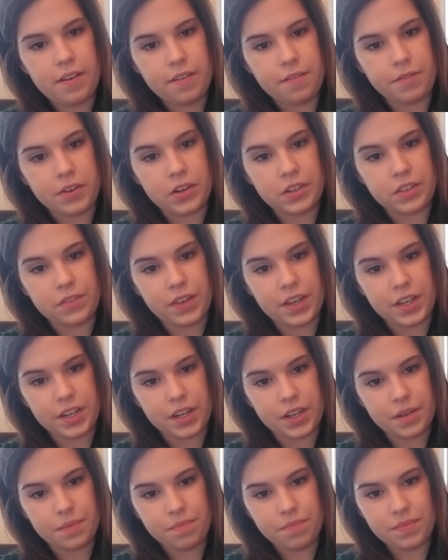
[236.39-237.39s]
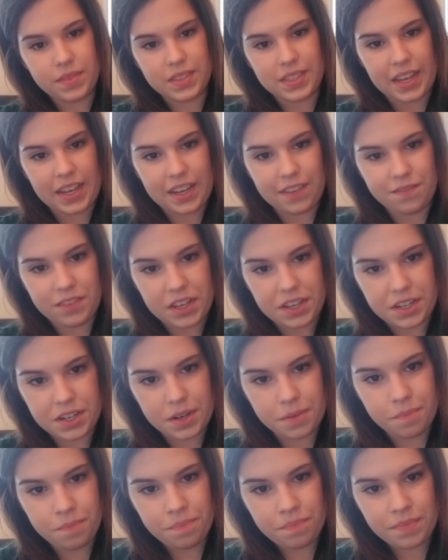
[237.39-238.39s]
first finger, second
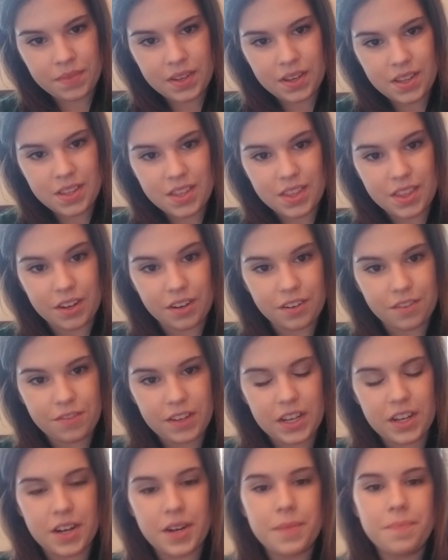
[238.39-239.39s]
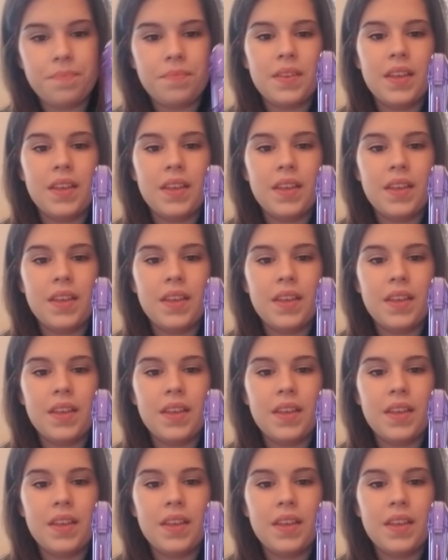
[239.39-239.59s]
finger, third finger.